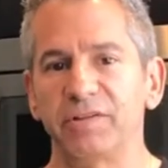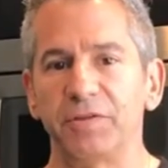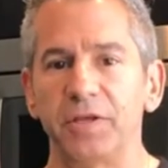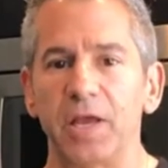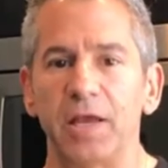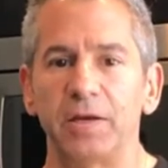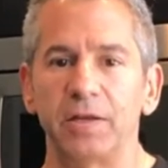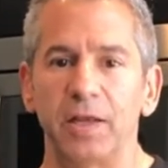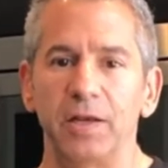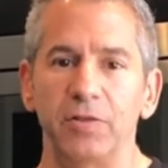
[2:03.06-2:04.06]
at the end
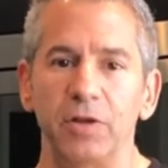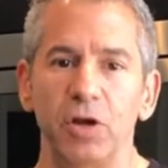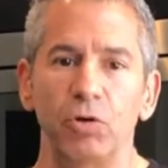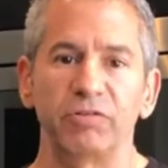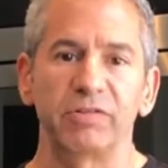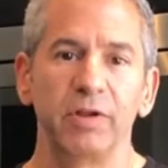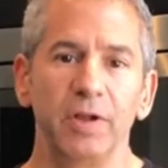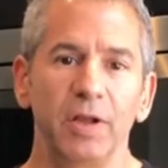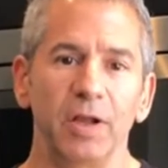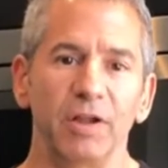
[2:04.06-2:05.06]
and in the notes
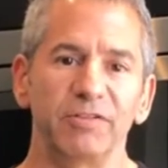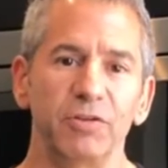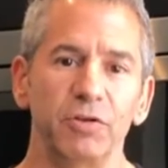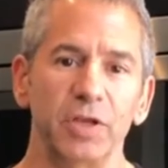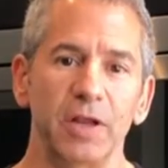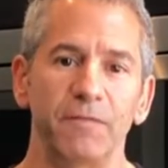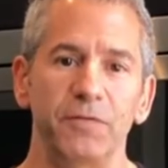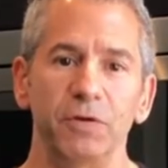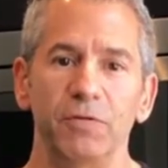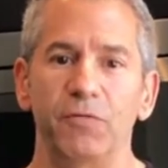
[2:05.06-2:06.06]
so that you can get a
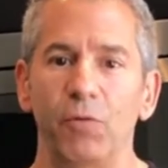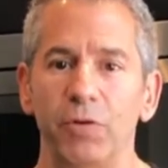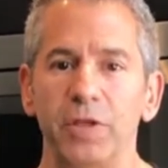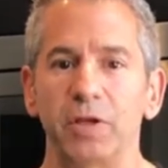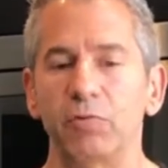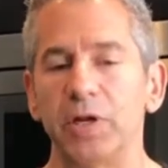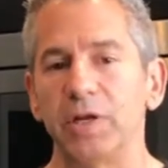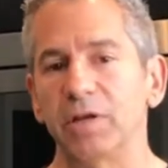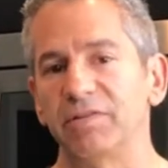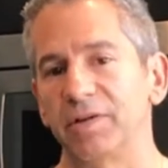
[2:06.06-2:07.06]
feel for the
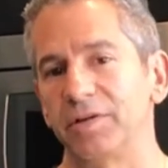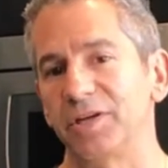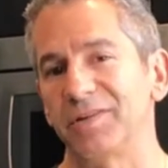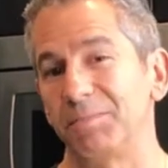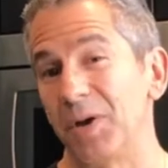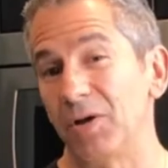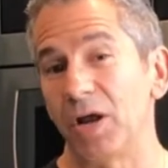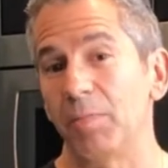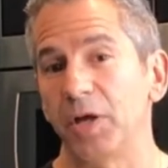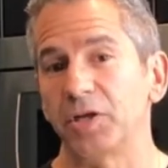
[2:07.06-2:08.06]
ingredients and just about
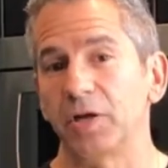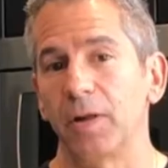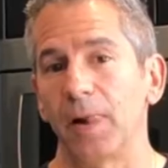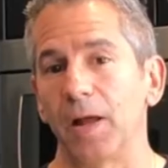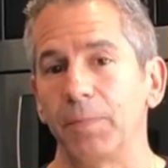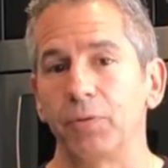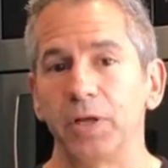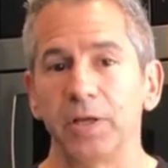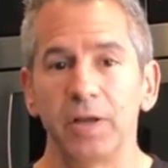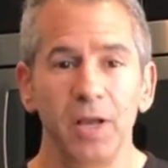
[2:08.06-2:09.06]
how much I put
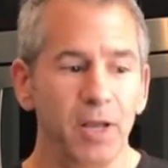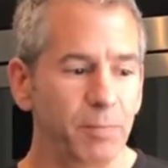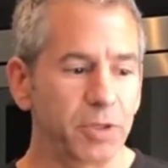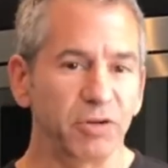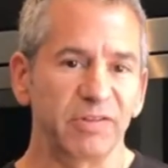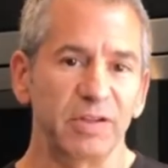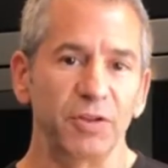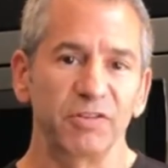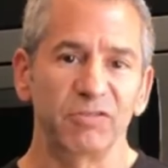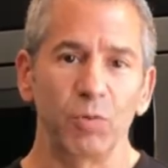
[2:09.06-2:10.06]
in. But you'll see that
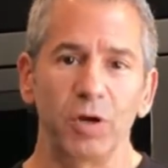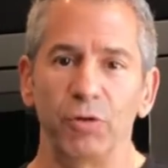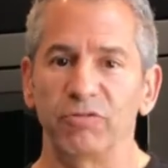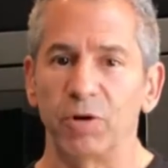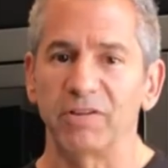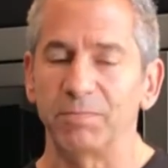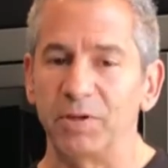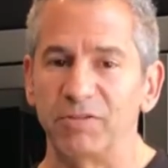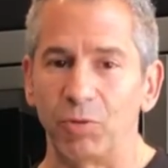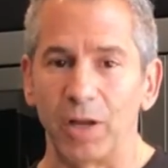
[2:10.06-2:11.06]
this is one of those
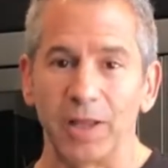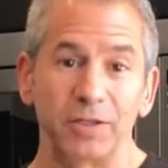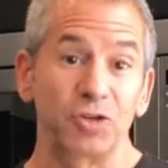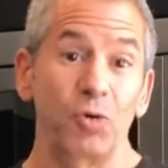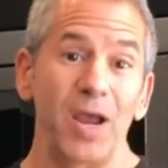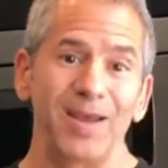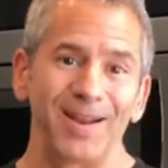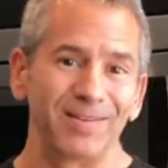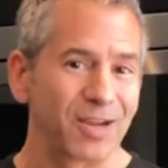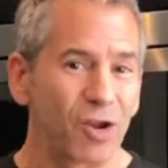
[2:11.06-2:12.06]
recipes where I like to try it
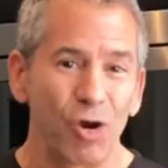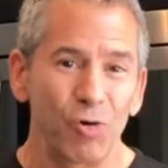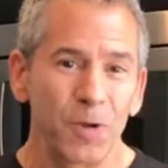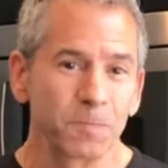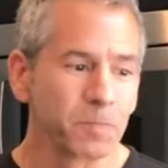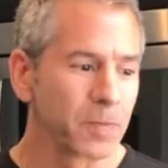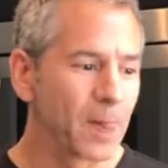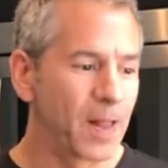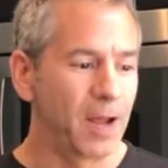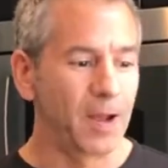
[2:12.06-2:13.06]
as I go.
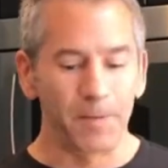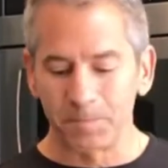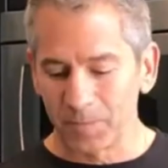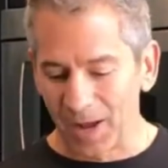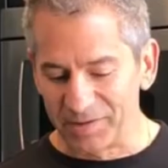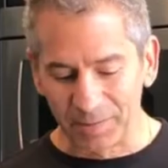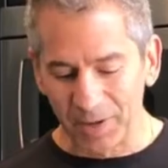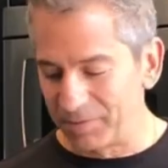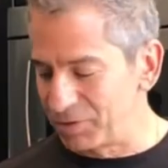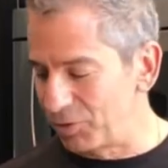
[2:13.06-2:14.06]
I
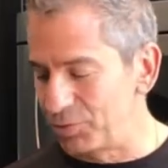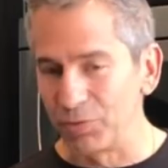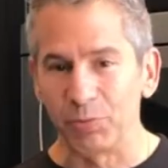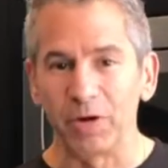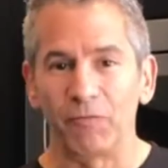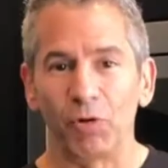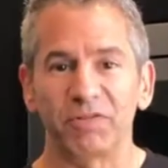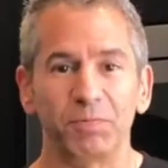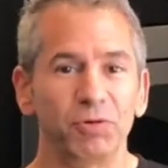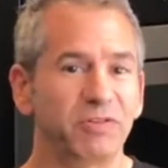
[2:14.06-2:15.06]
sometimes go through 3 or 4
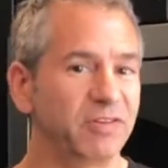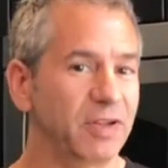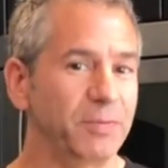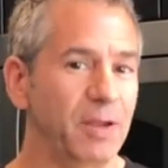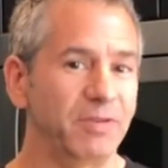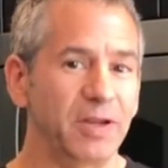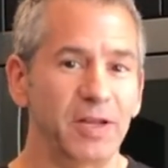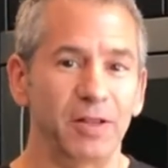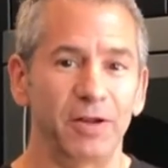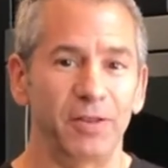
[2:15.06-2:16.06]
spoons, and sometimes I
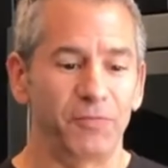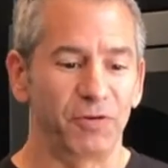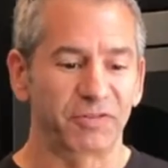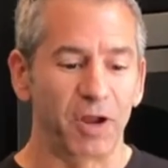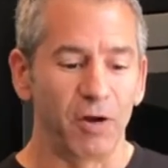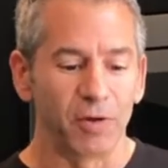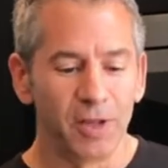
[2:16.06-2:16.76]
nail it on the first go.